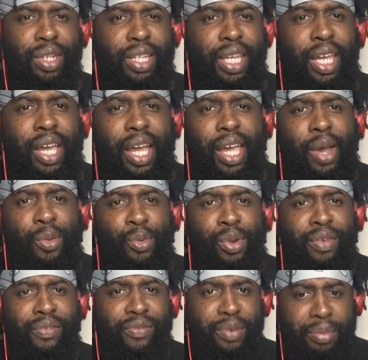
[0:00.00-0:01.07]
Today I got
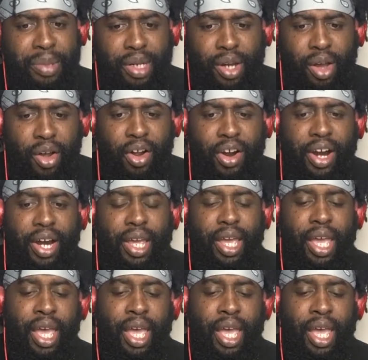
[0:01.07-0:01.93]
one from Minari,